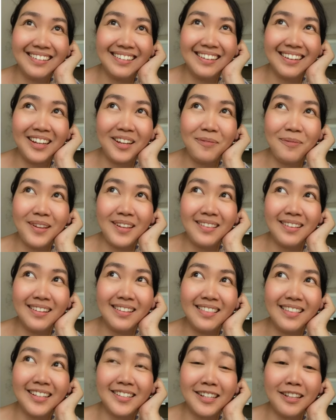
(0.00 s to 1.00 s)
I mean,
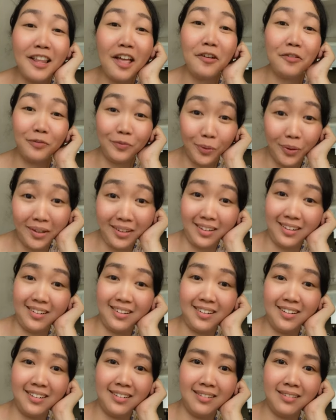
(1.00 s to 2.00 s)
that's a lot of work.
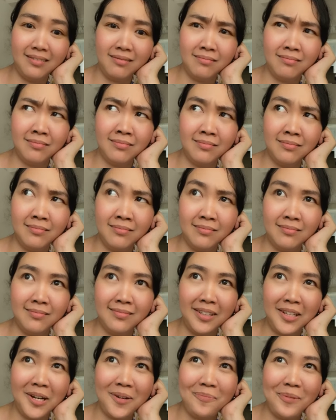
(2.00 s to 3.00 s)

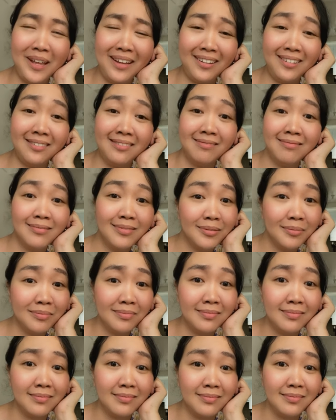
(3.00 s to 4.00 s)
And I'm like,
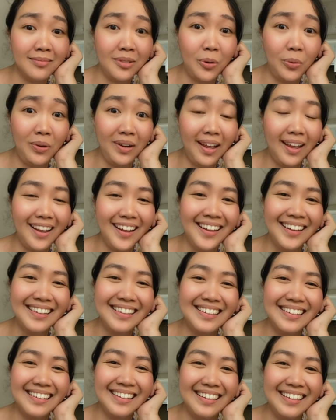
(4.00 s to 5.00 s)

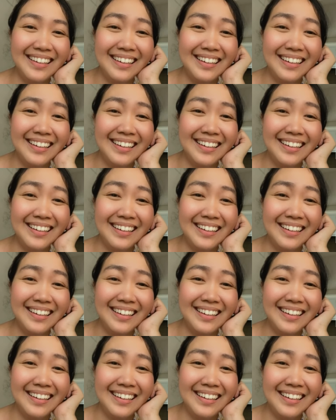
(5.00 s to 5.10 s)
okay.